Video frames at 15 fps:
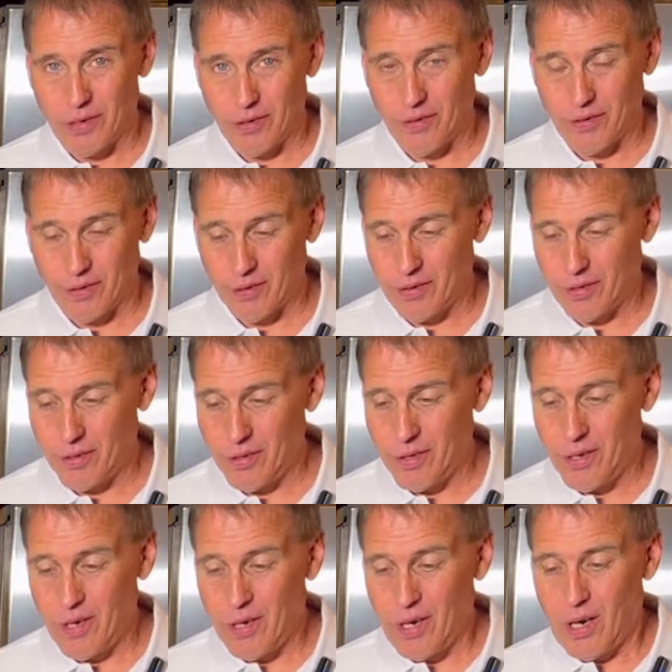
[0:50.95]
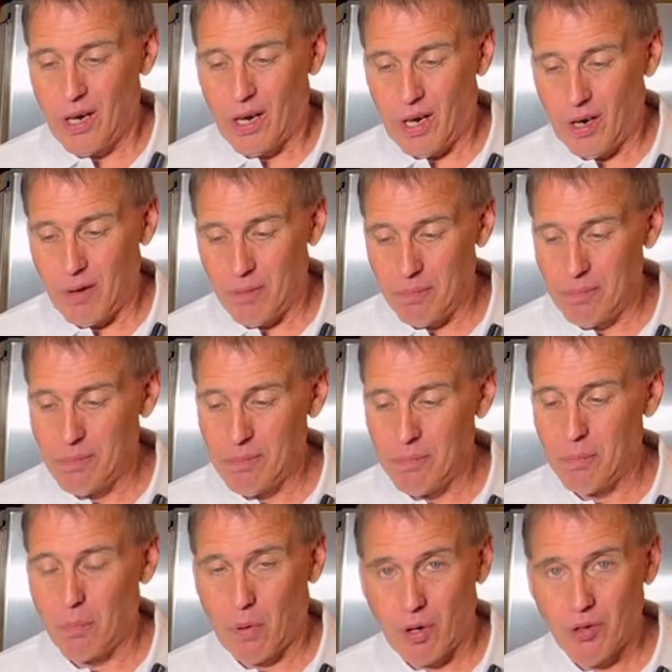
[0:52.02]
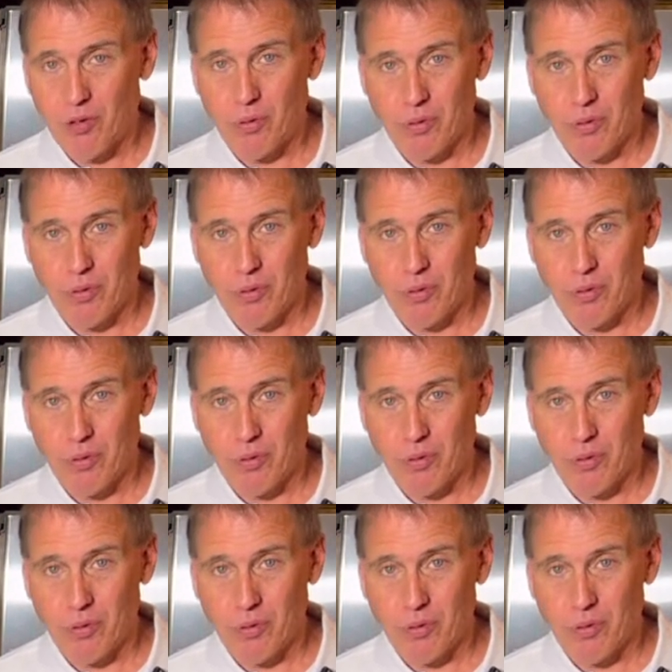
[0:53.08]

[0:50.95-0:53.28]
isn't. Um, Marx